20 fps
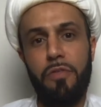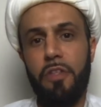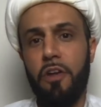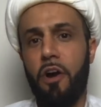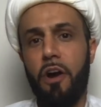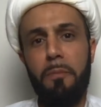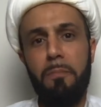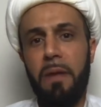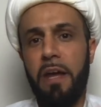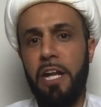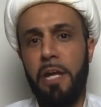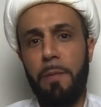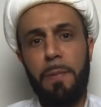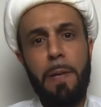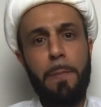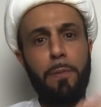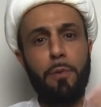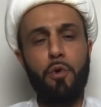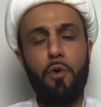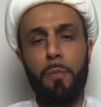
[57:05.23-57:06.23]
There are many
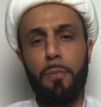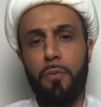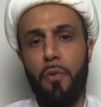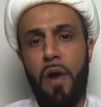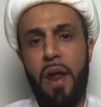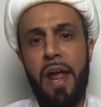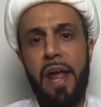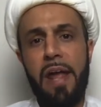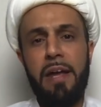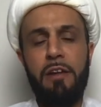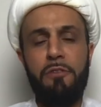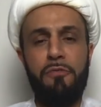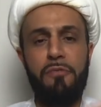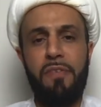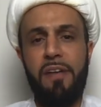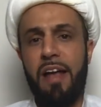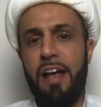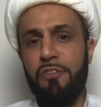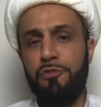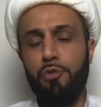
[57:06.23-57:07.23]
people who pray and
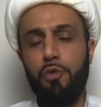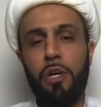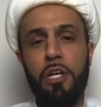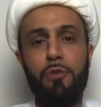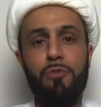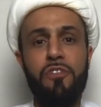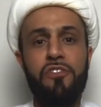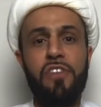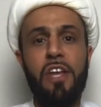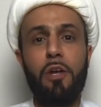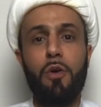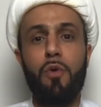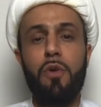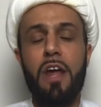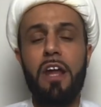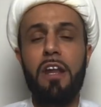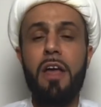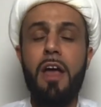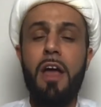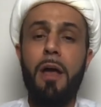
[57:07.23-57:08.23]
fast, who can recite
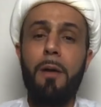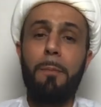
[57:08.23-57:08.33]
Quran,